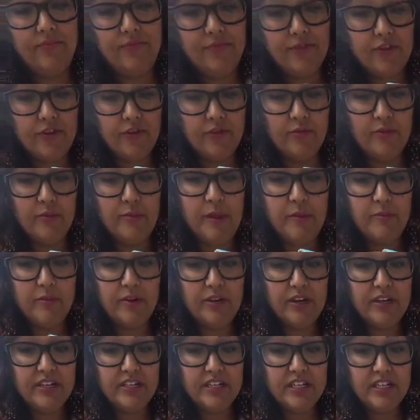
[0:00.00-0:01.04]
or
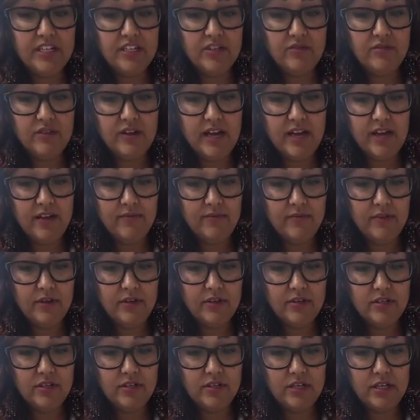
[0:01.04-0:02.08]
remembering to do that, I
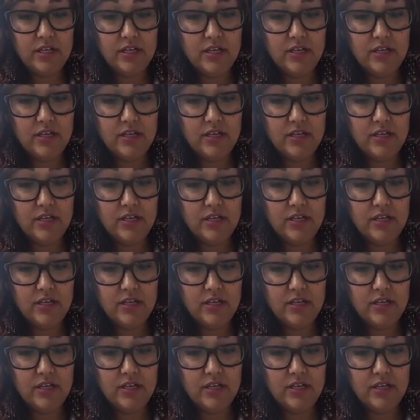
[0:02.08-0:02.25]
should say.